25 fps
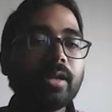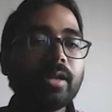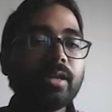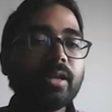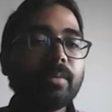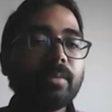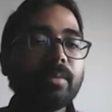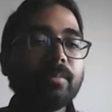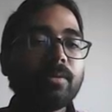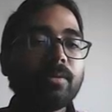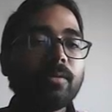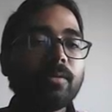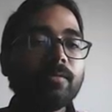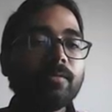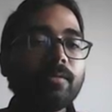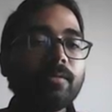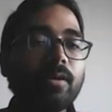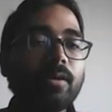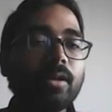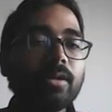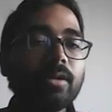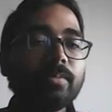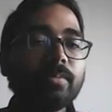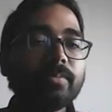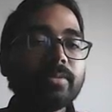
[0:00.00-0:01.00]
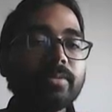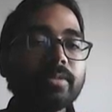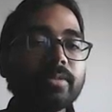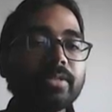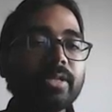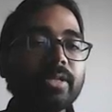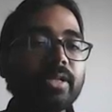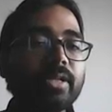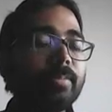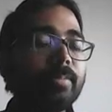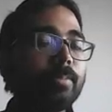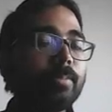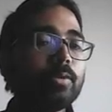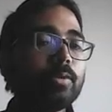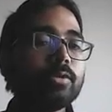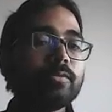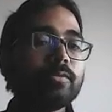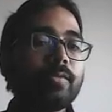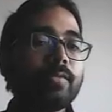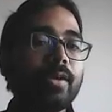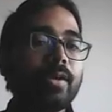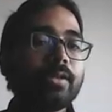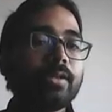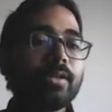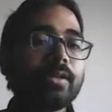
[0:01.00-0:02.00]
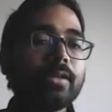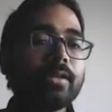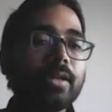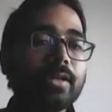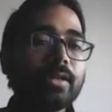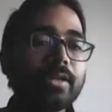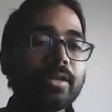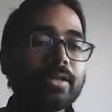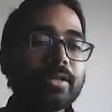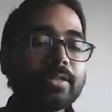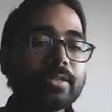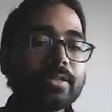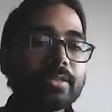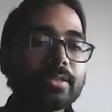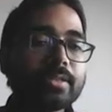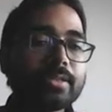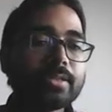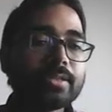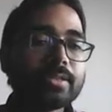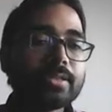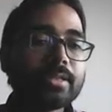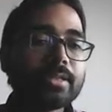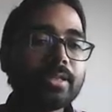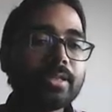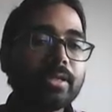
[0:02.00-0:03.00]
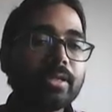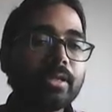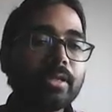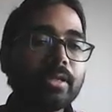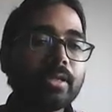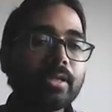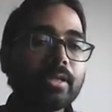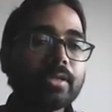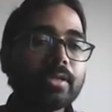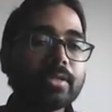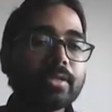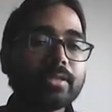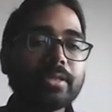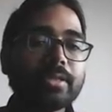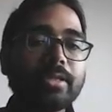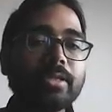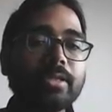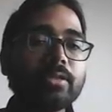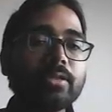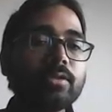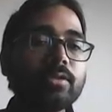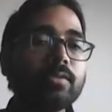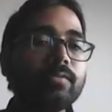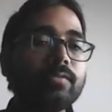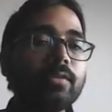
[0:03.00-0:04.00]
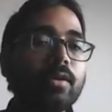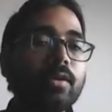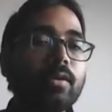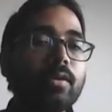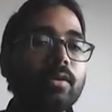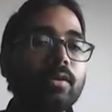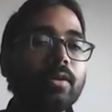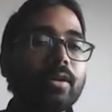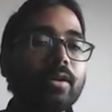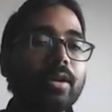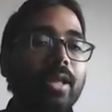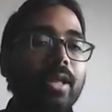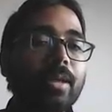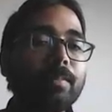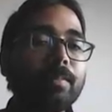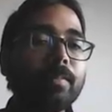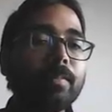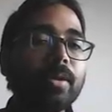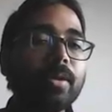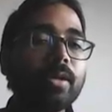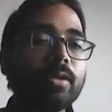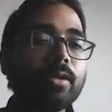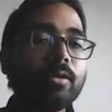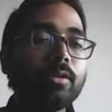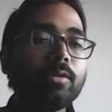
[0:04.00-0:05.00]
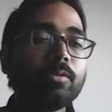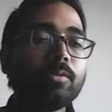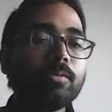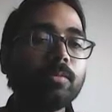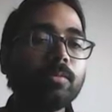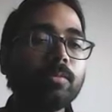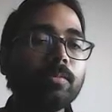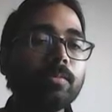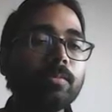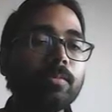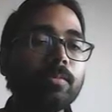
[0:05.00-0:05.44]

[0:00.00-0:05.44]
and number of columns in postfactor, that is C. C is of the order m by q.